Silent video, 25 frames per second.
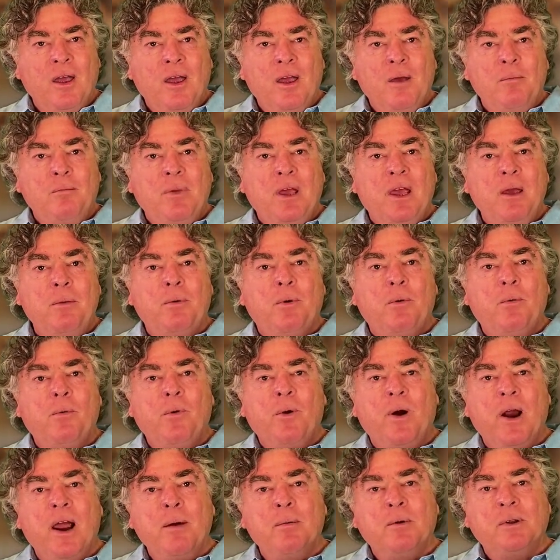people
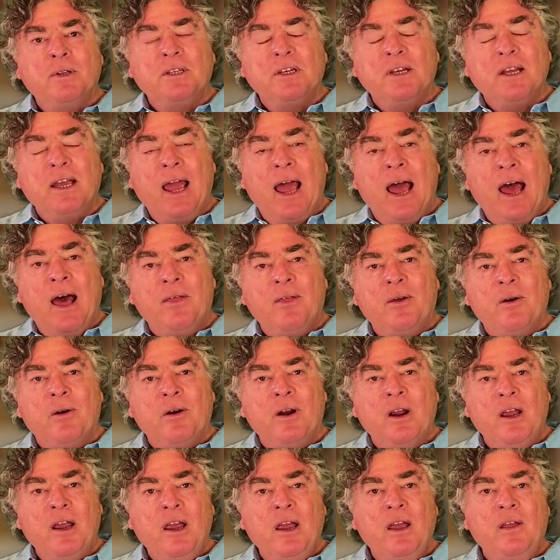were able to
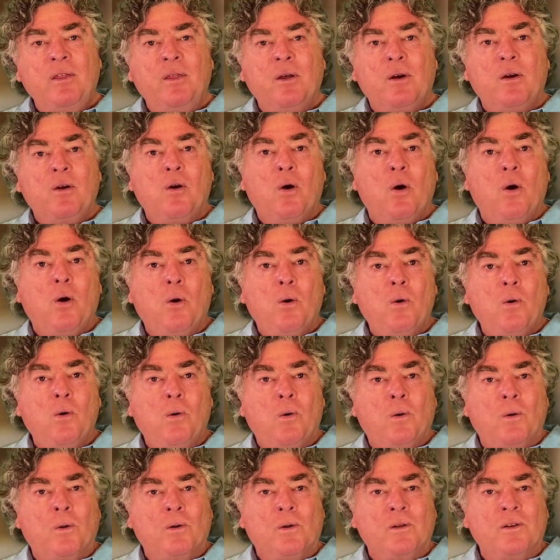gather in the
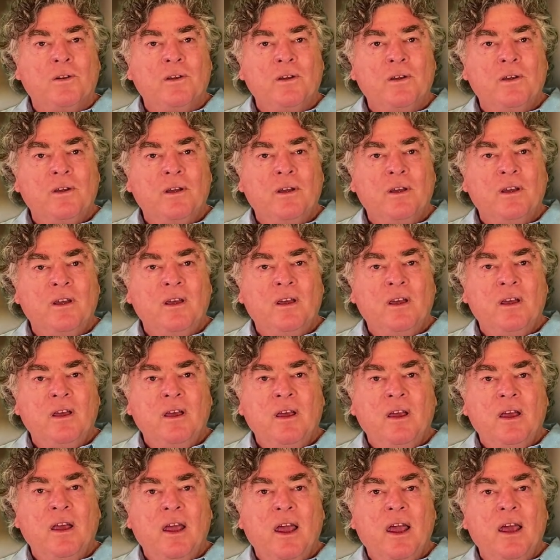cold
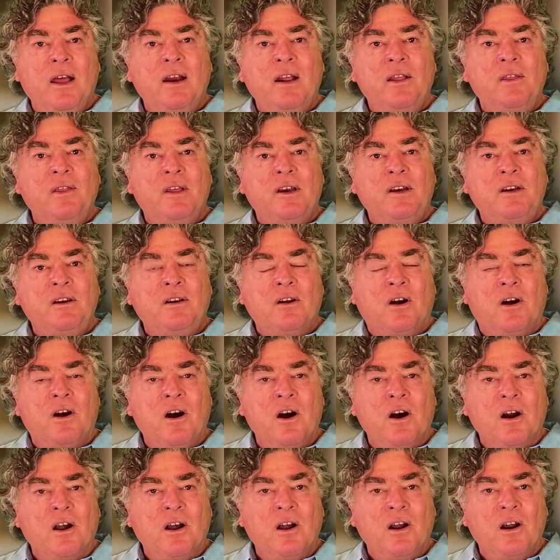and in the
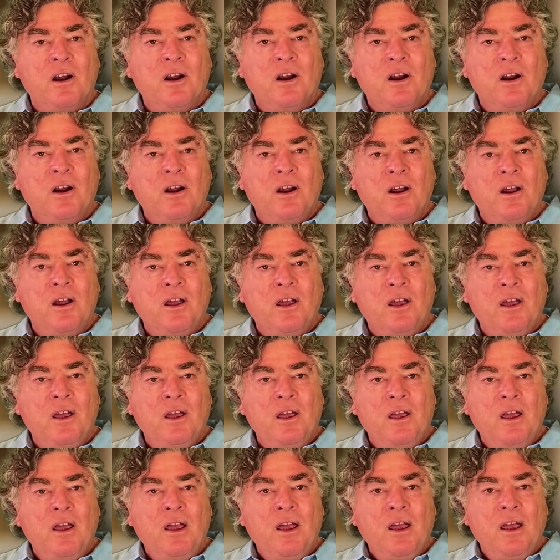dark.
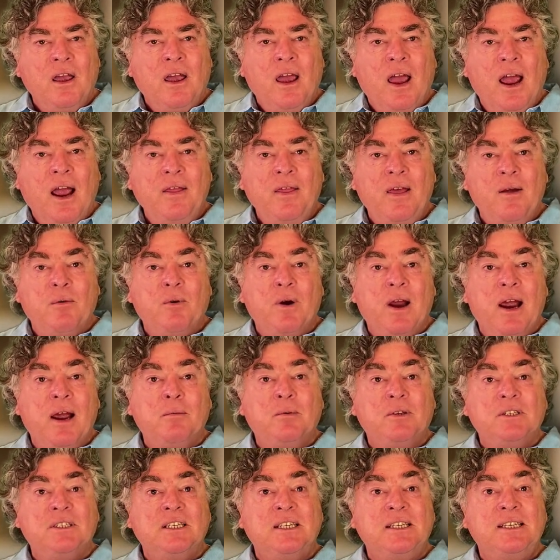And they were
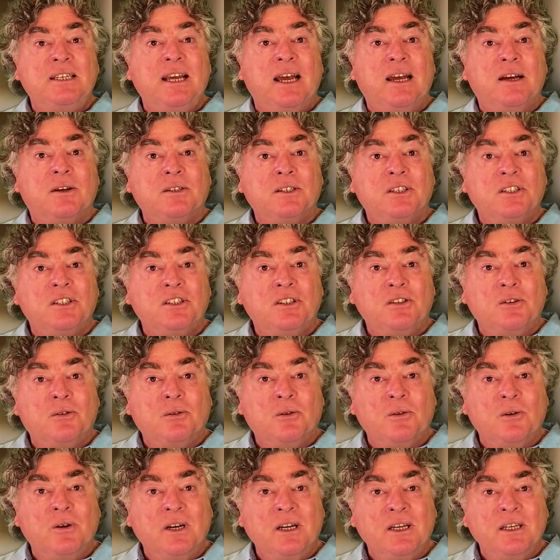able to tell
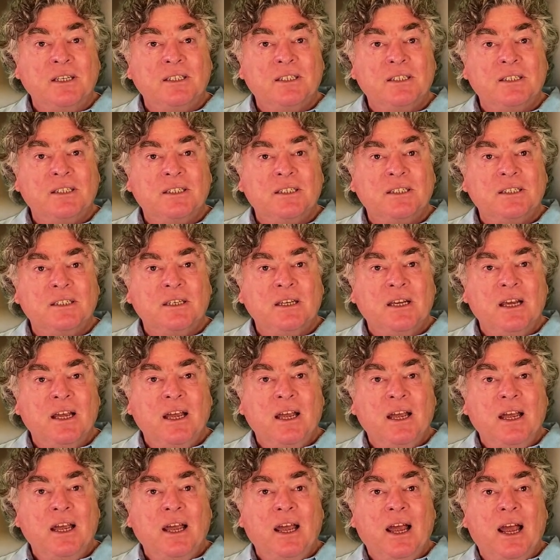stories
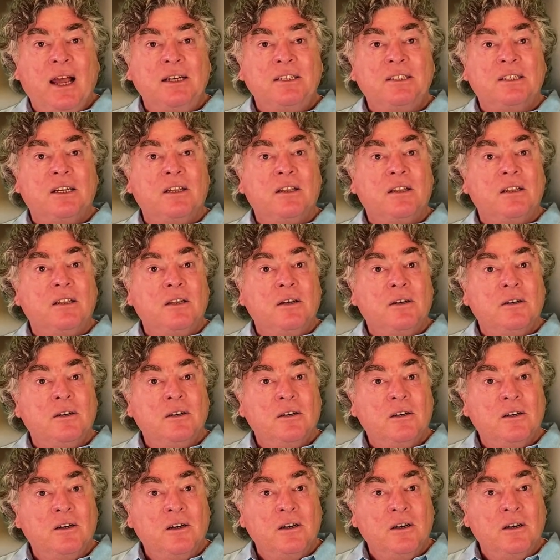and to
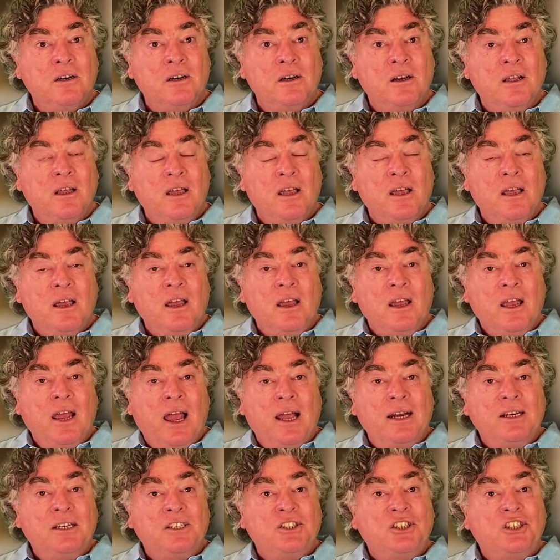learn
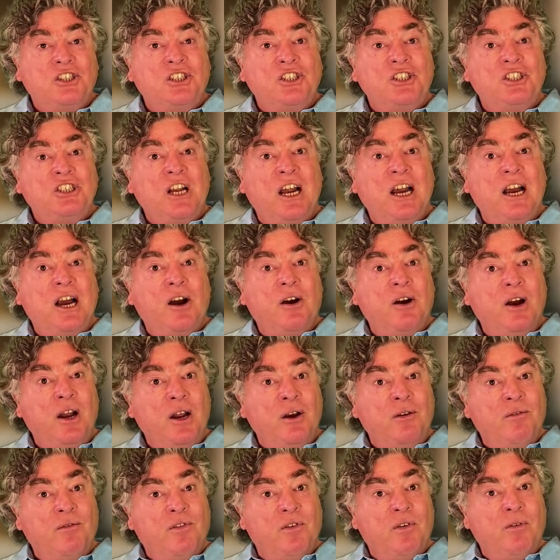and to share
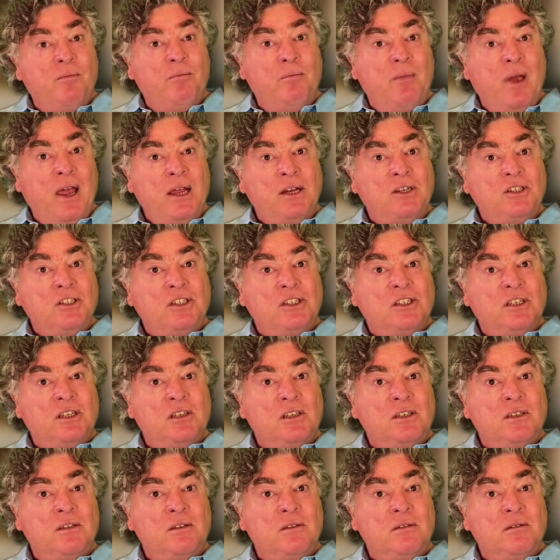information.